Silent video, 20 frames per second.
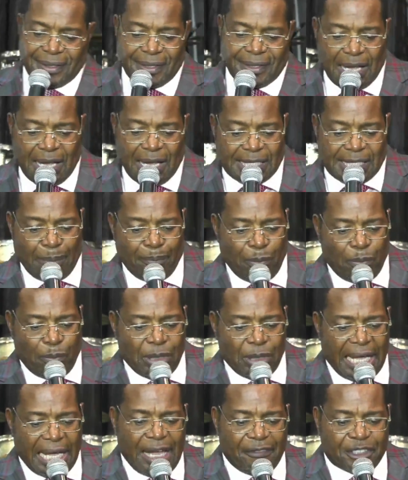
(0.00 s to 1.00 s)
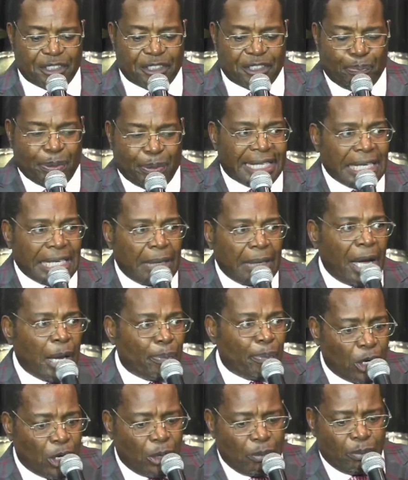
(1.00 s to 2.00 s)
Some people are left bitter by
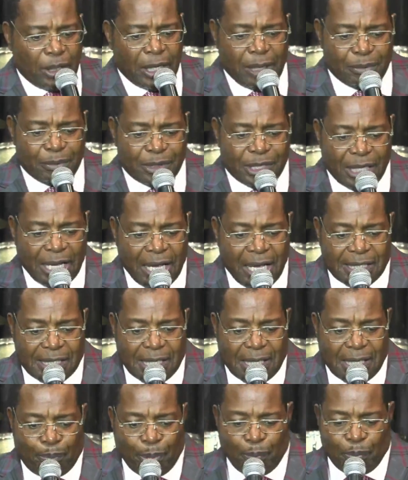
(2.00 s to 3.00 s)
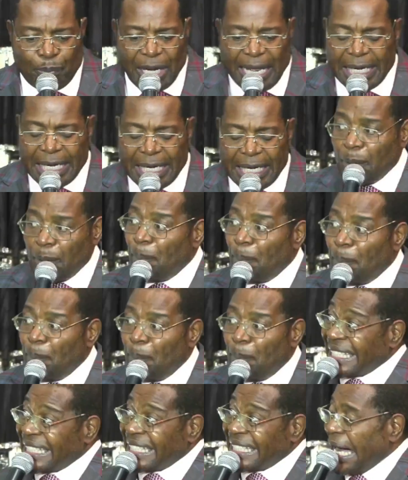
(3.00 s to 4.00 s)
problems. Some people are left
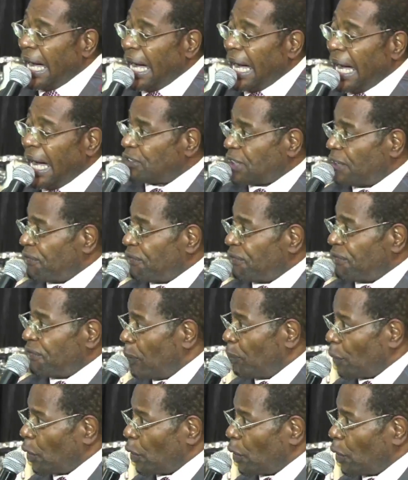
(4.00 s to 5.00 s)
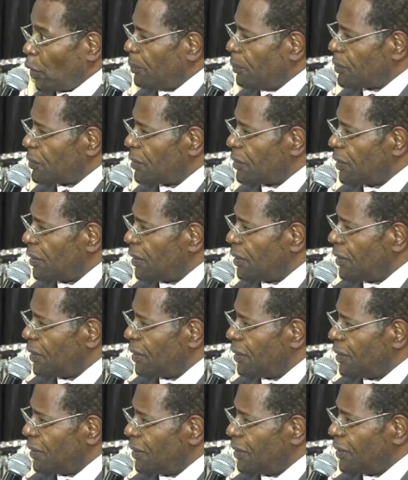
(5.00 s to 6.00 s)
better after facing problems.
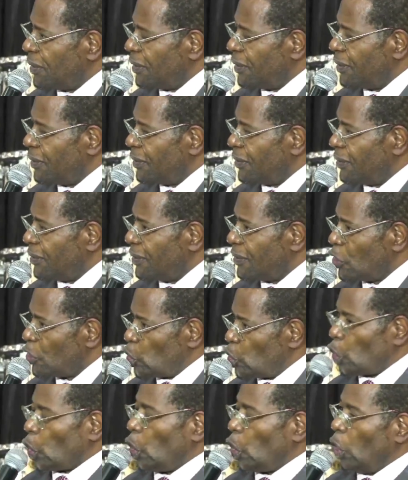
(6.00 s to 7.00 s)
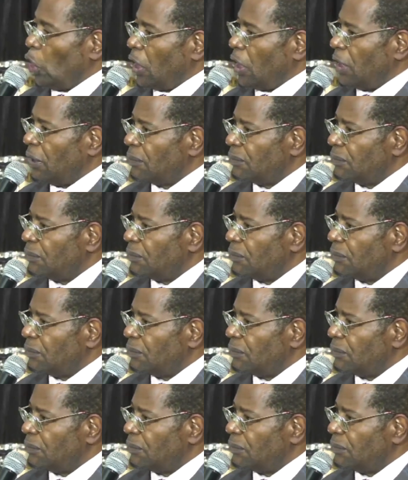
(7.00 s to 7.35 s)
Stronger.